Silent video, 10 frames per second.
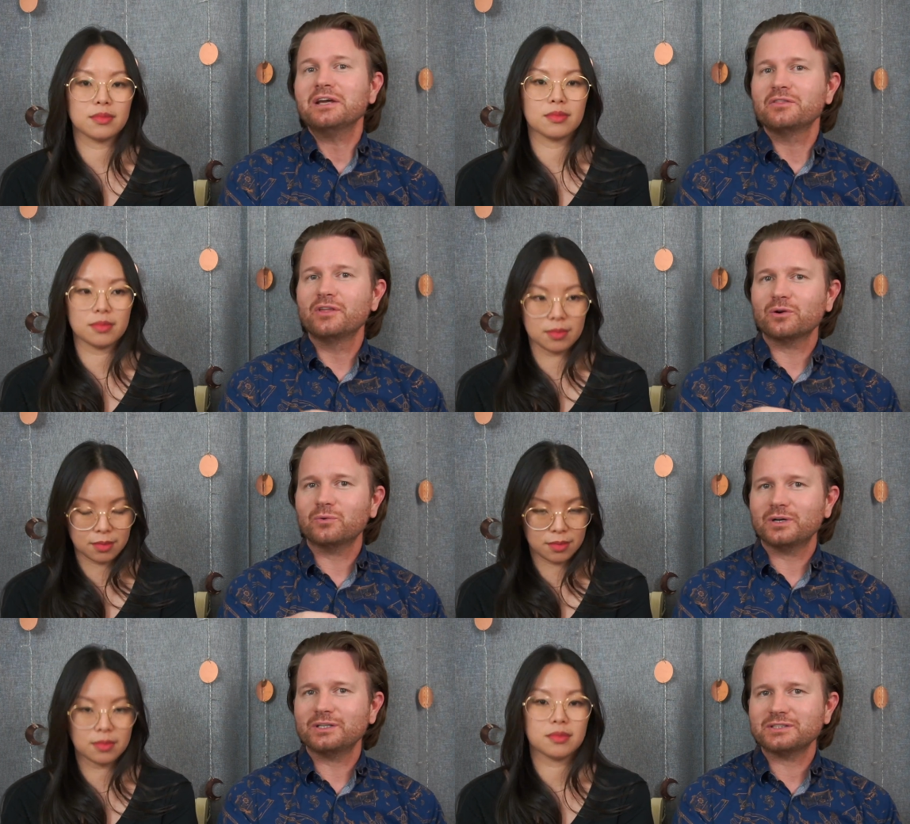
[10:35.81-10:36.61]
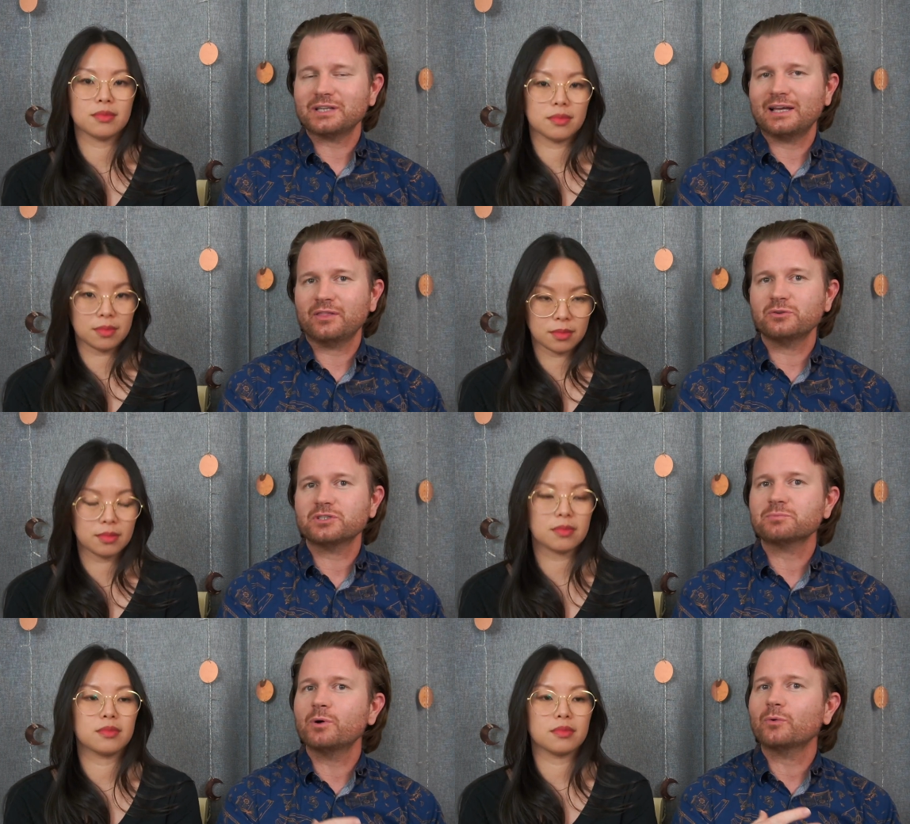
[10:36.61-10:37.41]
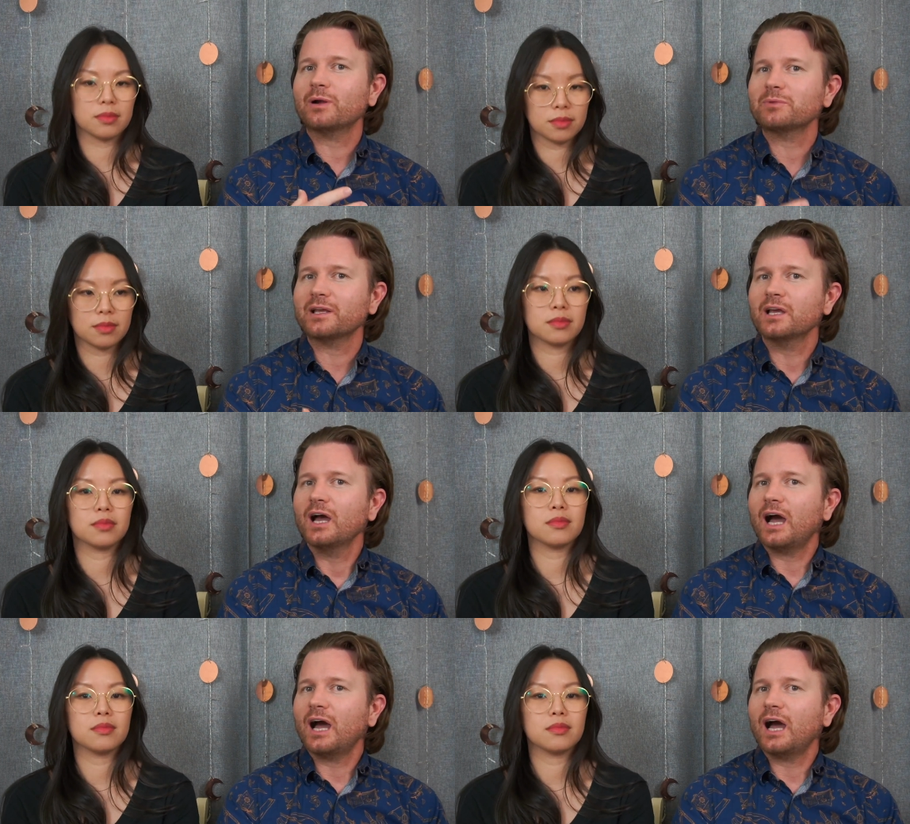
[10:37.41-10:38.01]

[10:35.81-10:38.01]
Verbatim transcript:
Speaker 1: there was there was this moment where I'm like,